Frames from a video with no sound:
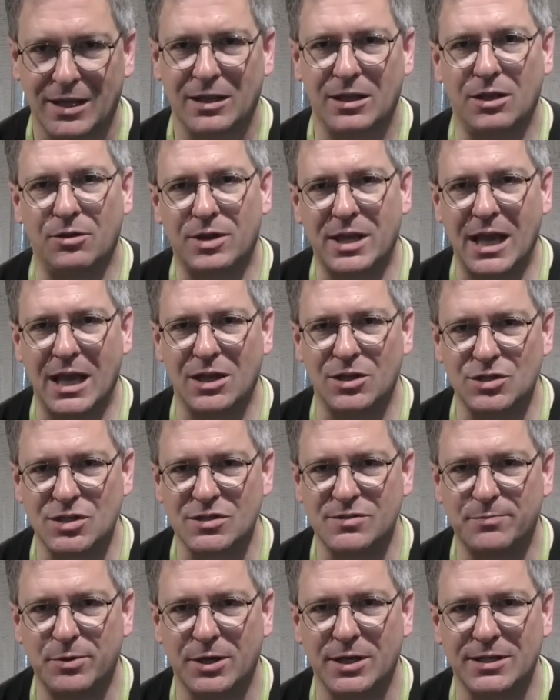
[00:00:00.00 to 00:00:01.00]
You can't
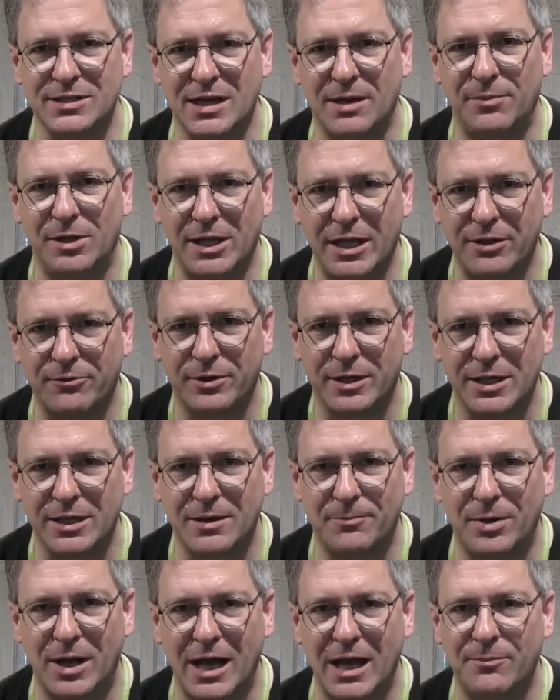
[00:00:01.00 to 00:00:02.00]
just put a double languid in
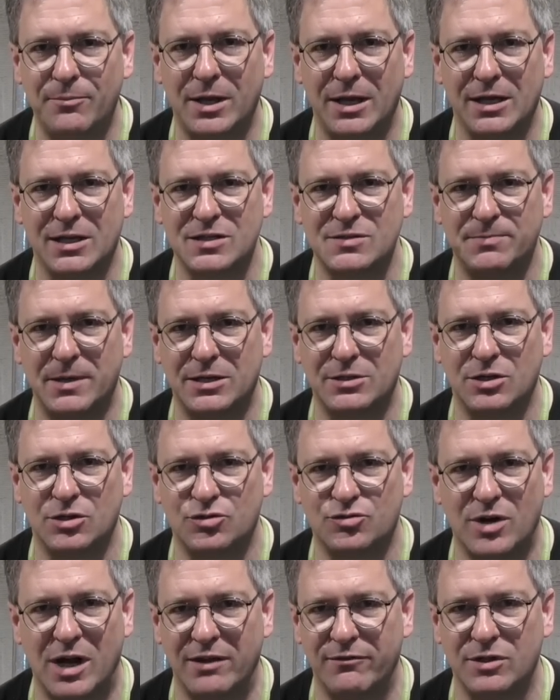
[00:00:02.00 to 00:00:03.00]
a pipe and expect to
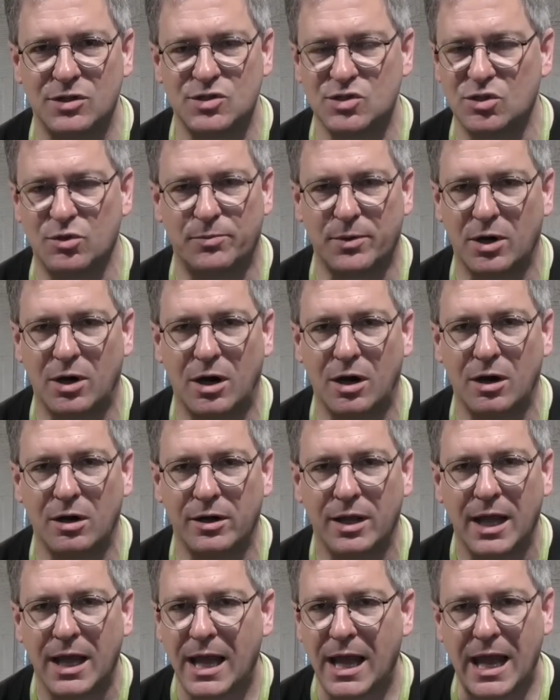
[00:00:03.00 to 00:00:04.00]
drive it super
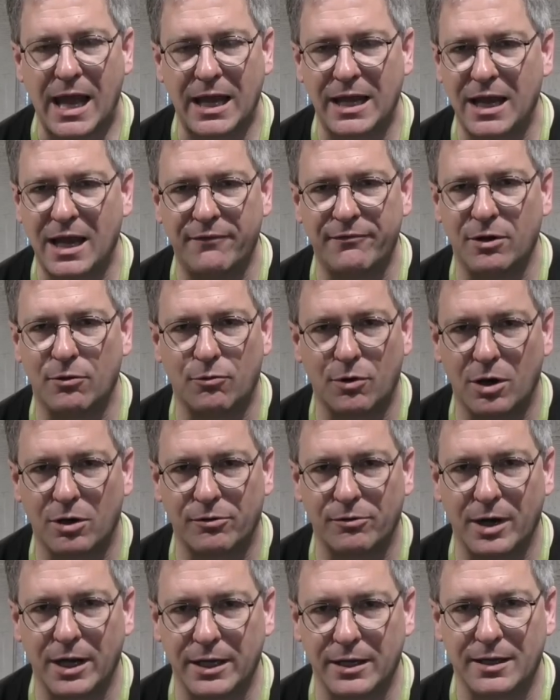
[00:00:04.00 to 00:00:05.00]
hard and have it
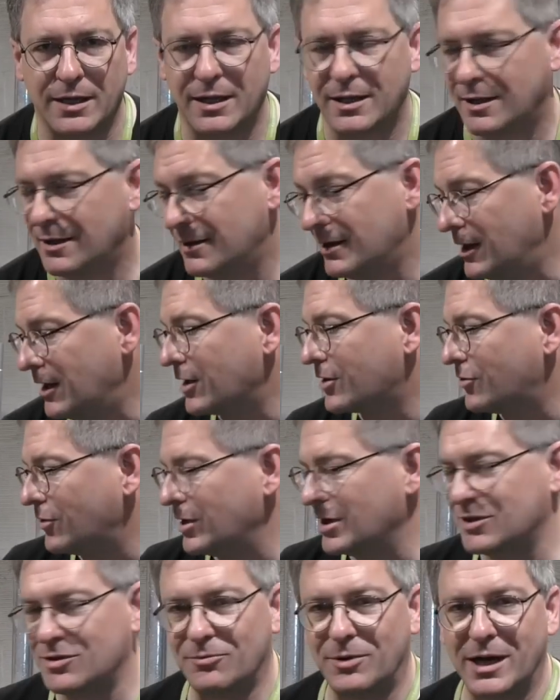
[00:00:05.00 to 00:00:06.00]
work right.
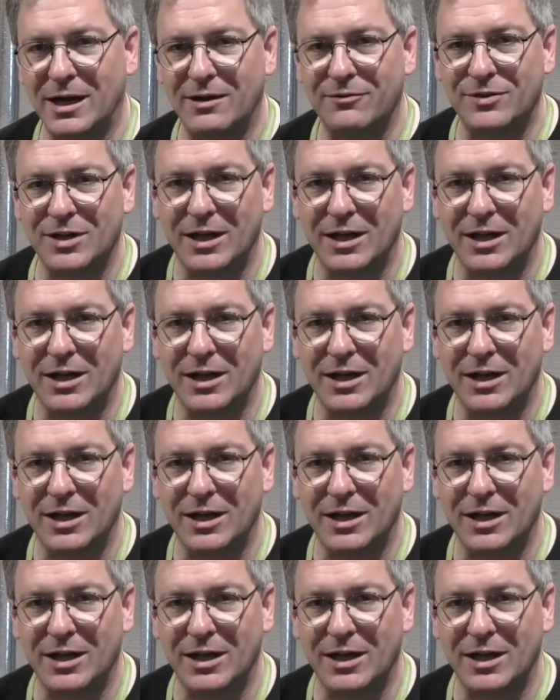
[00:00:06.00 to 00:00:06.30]
According to what I've